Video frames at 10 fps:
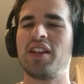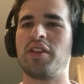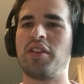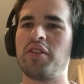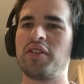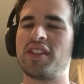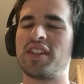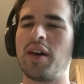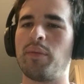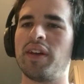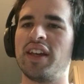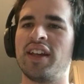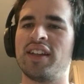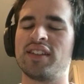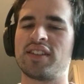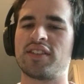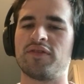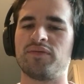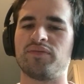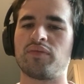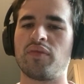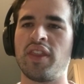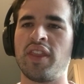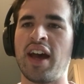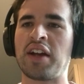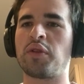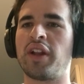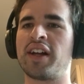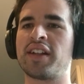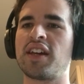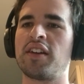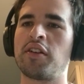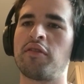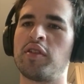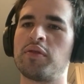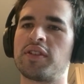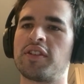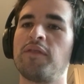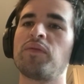The third step is the actual on-site interviews.